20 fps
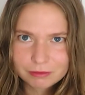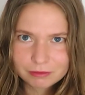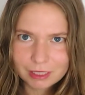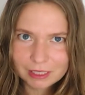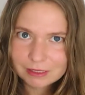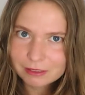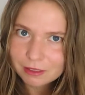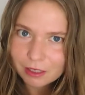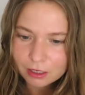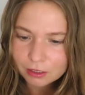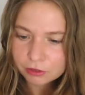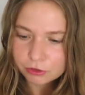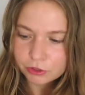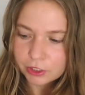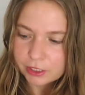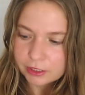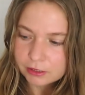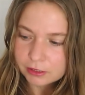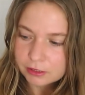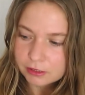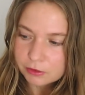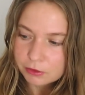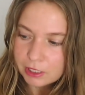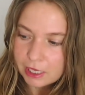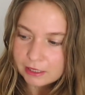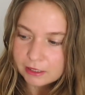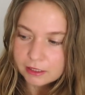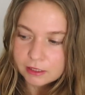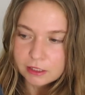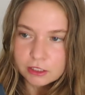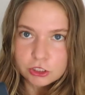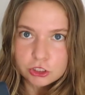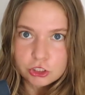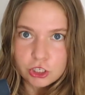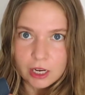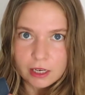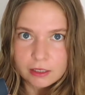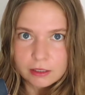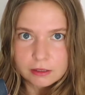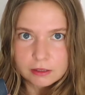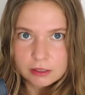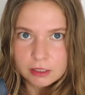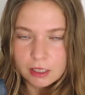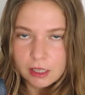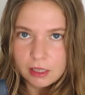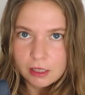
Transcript: that's not great, because it had like this giant